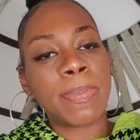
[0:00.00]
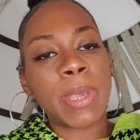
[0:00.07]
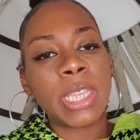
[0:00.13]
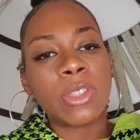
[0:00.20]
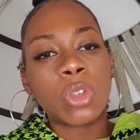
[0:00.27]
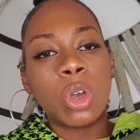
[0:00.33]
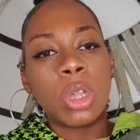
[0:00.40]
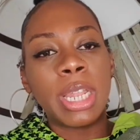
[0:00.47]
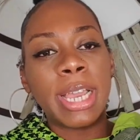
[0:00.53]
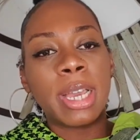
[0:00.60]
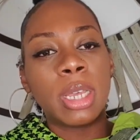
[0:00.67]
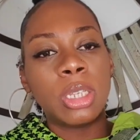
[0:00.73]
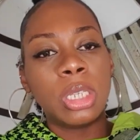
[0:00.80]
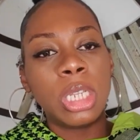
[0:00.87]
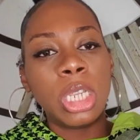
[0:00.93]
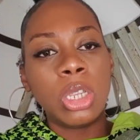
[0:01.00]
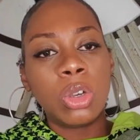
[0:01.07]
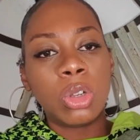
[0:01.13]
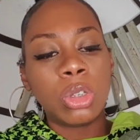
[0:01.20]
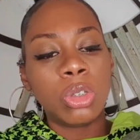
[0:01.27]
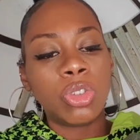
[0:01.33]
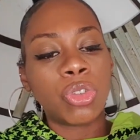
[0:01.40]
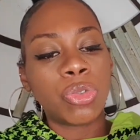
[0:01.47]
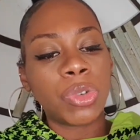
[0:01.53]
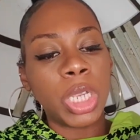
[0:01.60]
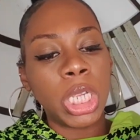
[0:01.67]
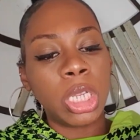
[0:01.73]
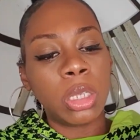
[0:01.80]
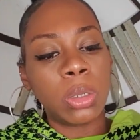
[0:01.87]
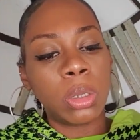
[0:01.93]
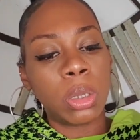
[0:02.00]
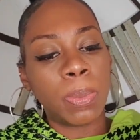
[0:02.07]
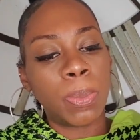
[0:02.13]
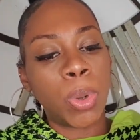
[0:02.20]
it's got like a neon green